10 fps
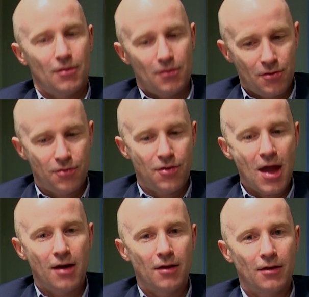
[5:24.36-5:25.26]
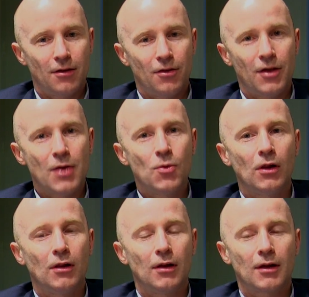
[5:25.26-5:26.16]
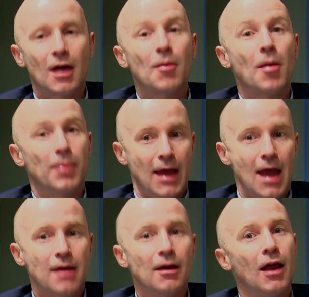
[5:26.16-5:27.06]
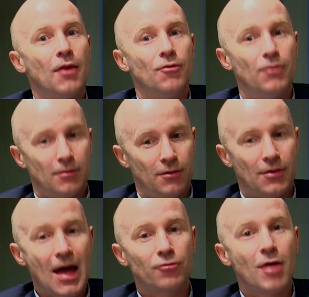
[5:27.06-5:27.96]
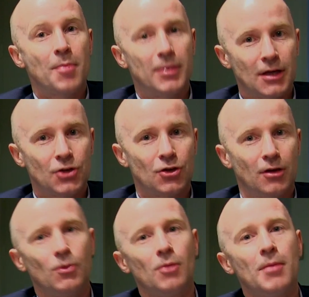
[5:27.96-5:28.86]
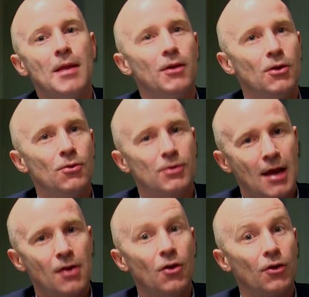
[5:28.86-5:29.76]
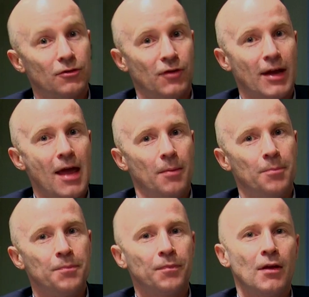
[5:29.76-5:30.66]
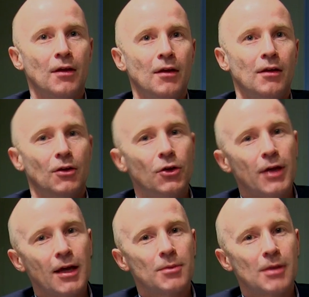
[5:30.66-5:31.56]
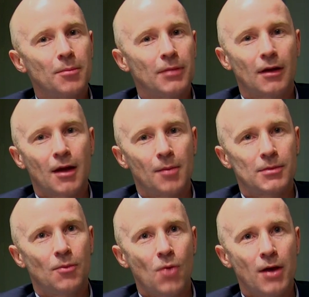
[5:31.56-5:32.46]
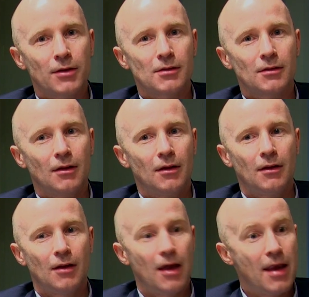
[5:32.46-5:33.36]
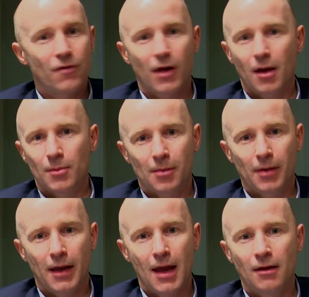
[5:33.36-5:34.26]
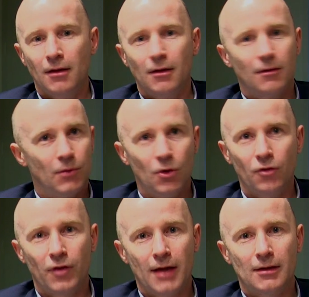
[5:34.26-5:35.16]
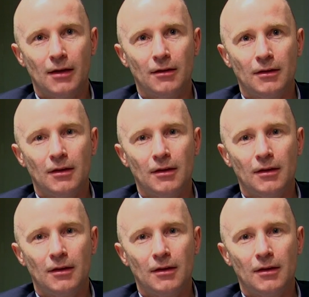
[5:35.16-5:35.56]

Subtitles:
then they will come up again, and that repetition will mean that you tend not to forget them. Looking up something that comes up once and never comes up again, you'll forget it.